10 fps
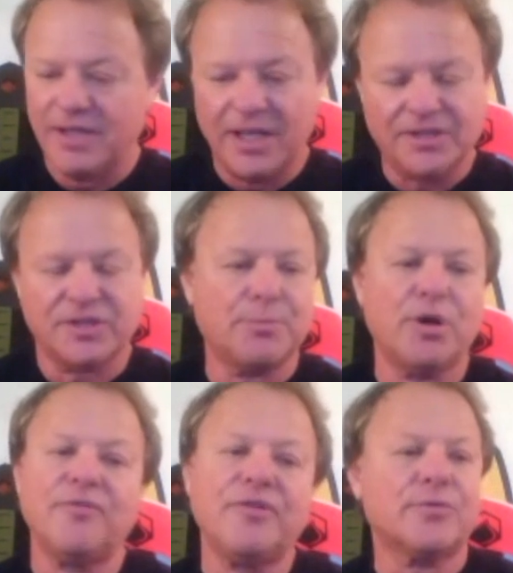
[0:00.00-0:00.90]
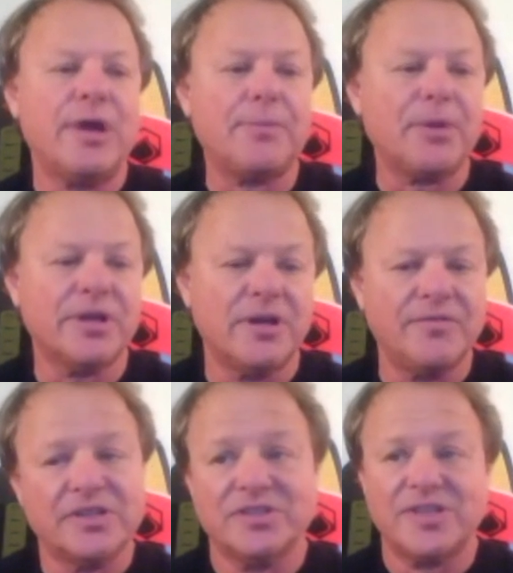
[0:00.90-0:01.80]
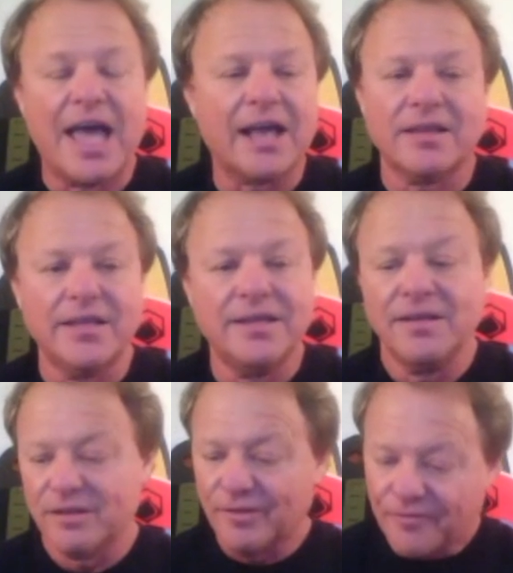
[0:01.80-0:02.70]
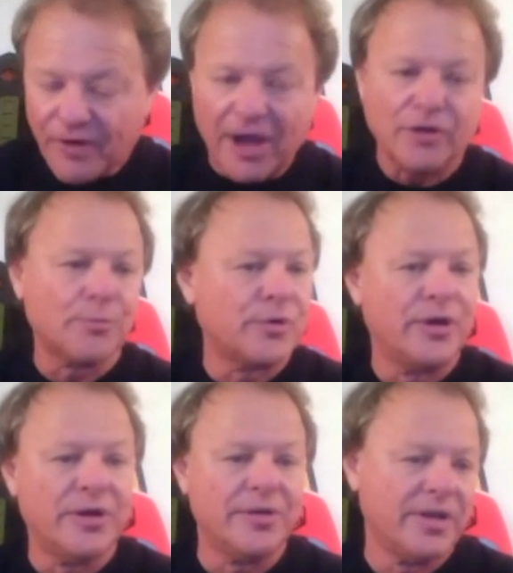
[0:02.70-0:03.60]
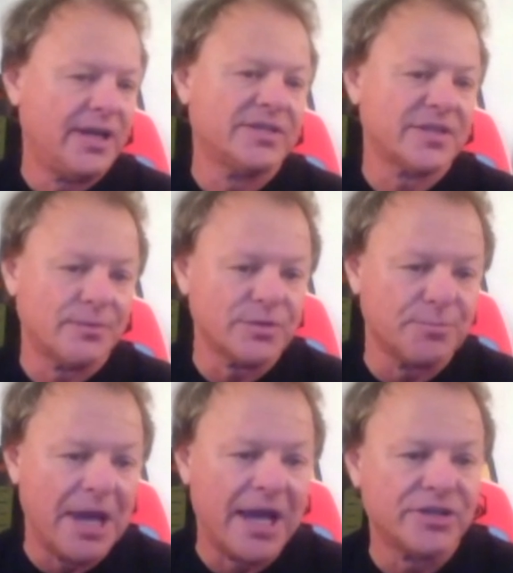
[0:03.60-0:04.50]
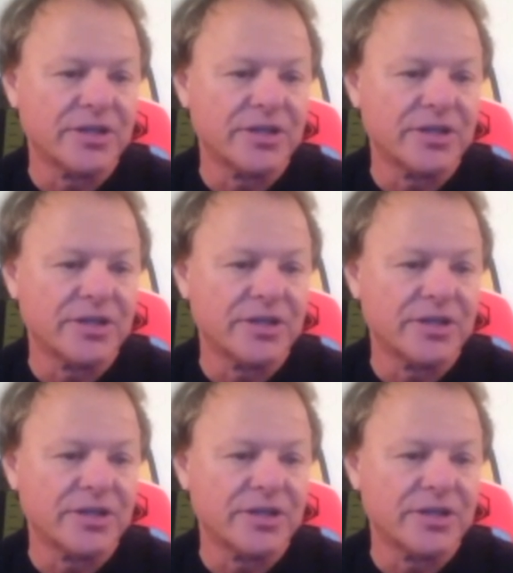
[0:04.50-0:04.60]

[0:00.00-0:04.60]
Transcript: it's a perfect replica of exactly the final proto that he said was magic.